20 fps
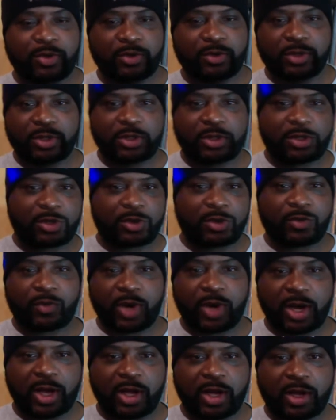Just looking
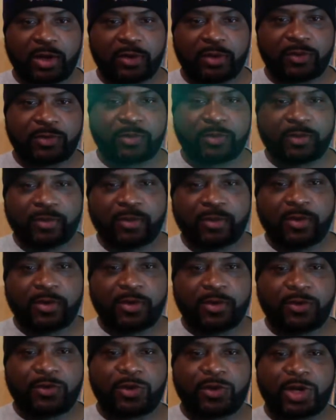around,
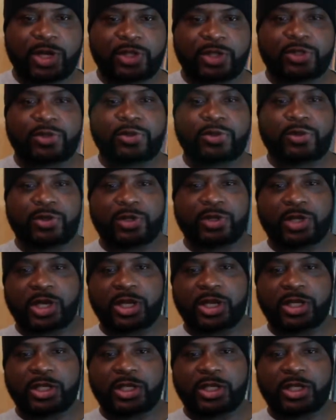like certain like